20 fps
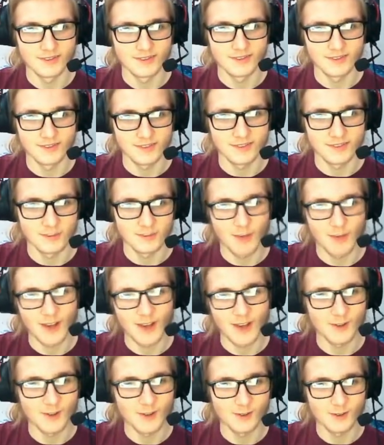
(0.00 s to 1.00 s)

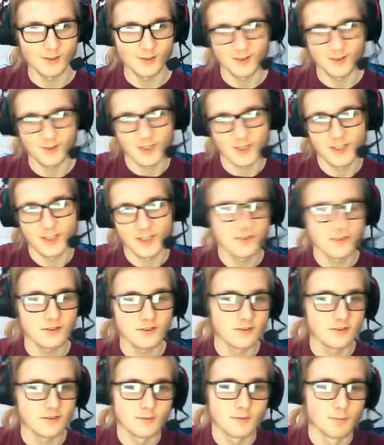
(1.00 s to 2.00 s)
Smackle, she's
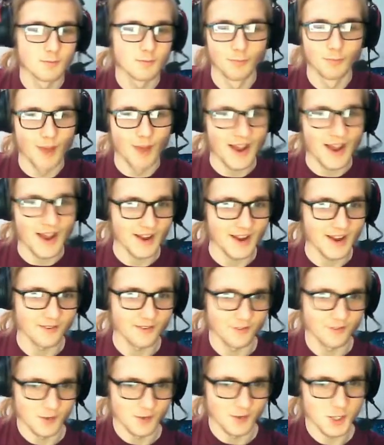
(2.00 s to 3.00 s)
just bang
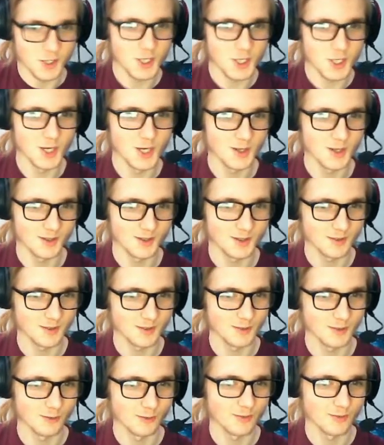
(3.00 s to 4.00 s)
average,
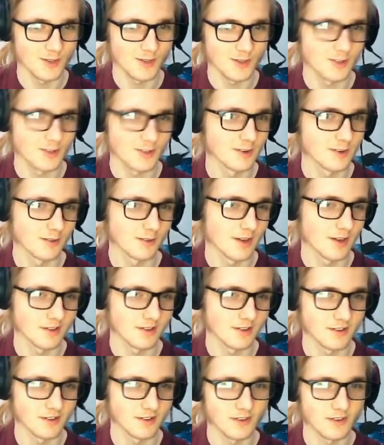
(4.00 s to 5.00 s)
so she's last
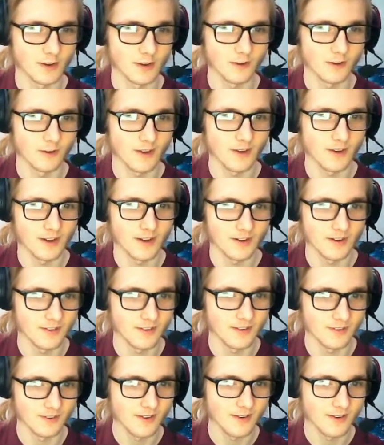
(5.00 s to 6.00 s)
in the okay,
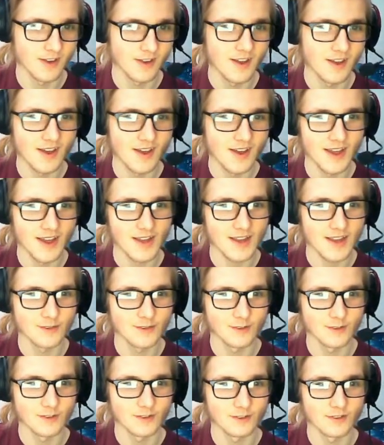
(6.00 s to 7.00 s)
and
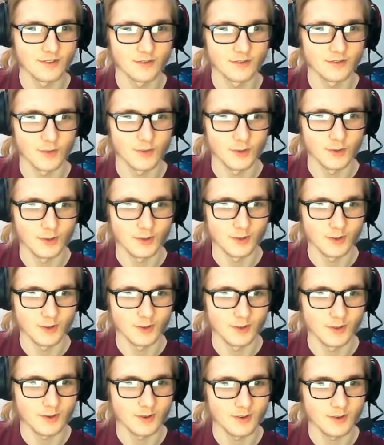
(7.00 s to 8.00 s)
Ava's fun.
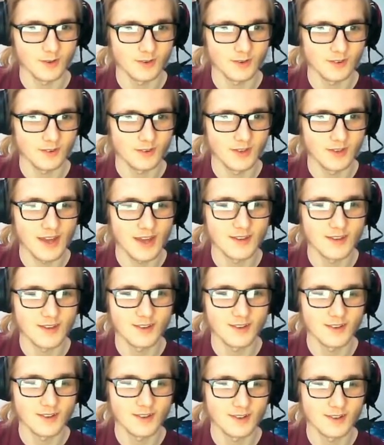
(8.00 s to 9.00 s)

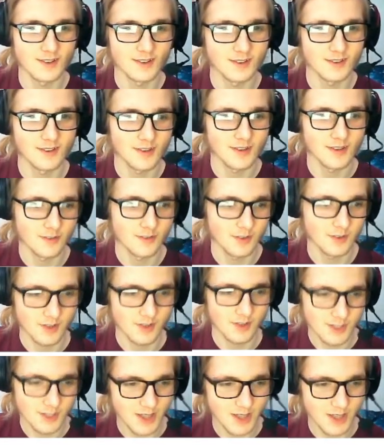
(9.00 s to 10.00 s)
Katie, I feel like
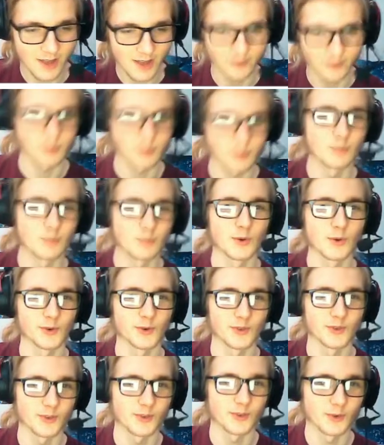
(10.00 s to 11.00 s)
she has important
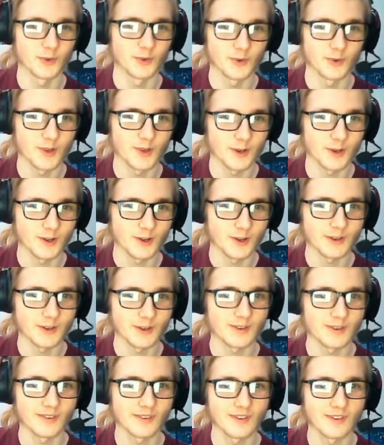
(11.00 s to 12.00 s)

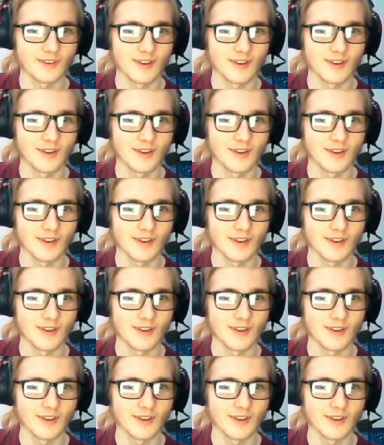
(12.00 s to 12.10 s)
storylines,